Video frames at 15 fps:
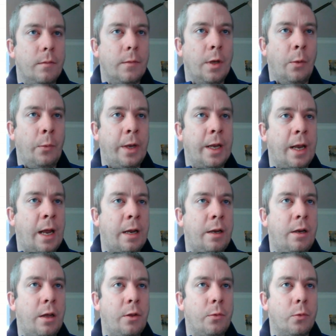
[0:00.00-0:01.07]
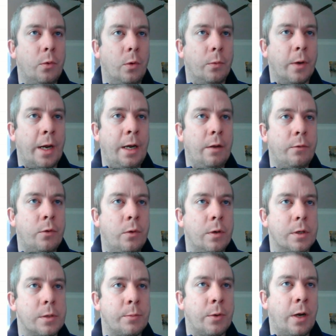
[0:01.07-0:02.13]
And we can add another rule, right? Of
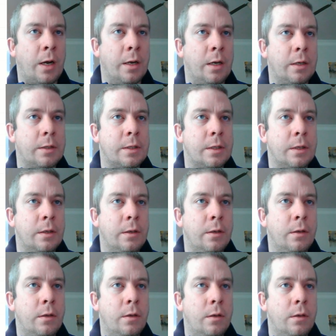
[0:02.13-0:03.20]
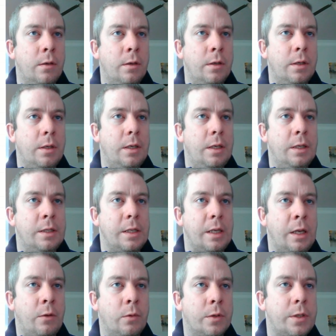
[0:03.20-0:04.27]
course, product is
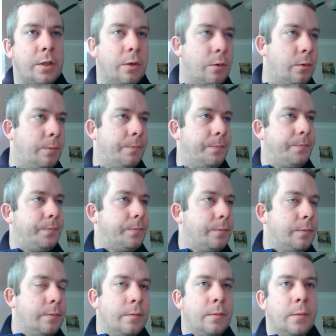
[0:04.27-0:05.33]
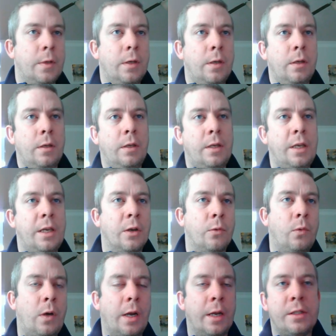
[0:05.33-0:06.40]
equal to gear
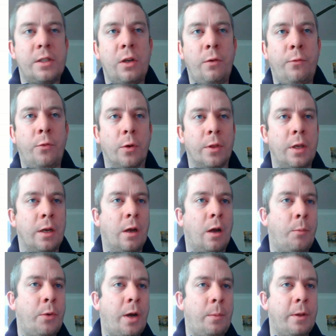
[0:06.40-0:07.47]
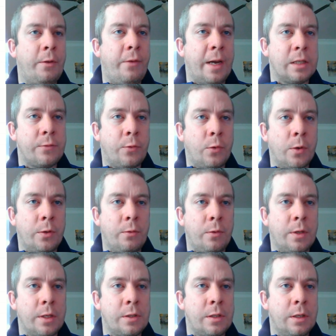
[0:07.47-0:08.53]
one, and so forth. You know, I'll probably fast forward through
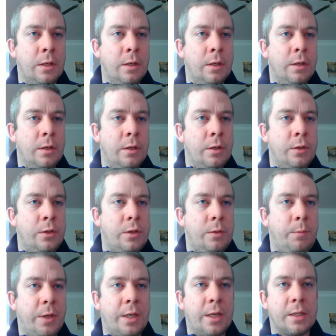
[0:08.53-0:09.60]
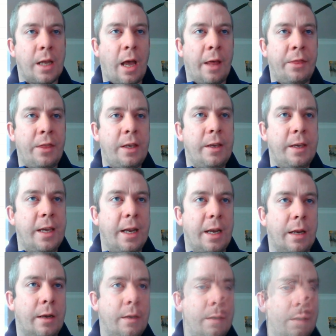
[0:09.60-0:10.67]
this because I think you get
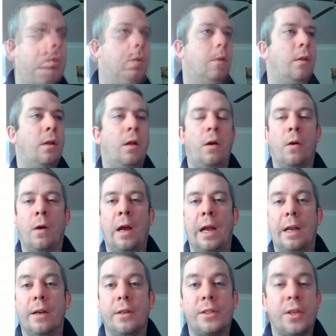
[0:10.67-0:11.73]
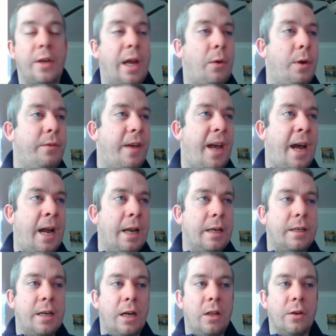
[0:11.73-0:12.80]
it. All right, so now we've added
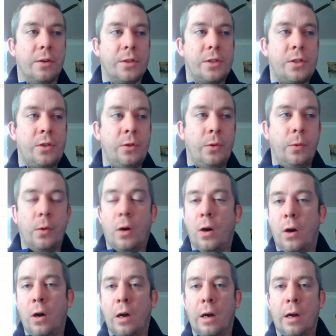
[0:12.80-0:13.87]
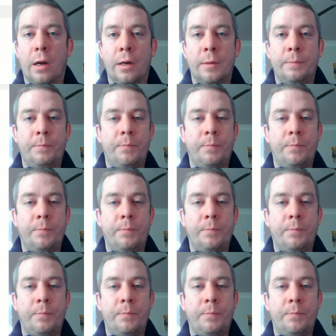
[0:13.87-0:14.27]
colors to our